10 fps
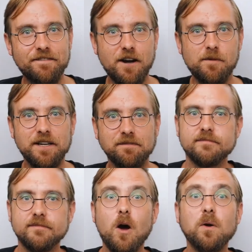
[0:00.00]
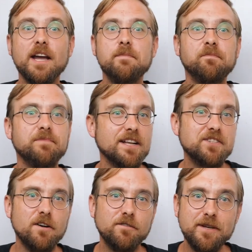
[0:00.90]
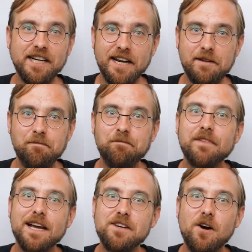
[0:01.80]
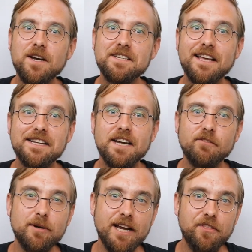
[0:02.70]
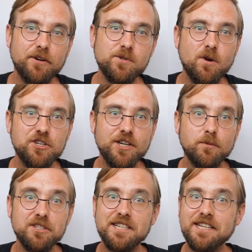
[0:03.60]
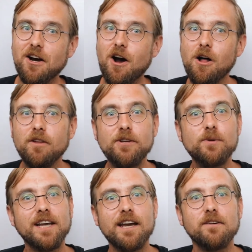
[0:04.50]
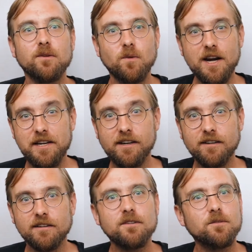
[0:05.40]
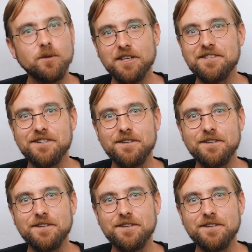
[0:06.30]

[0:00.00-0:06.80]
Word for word: environment. Okay, that's all for me today. As always, thanks to everybody out there who's watching, and we'll see all of you again right here real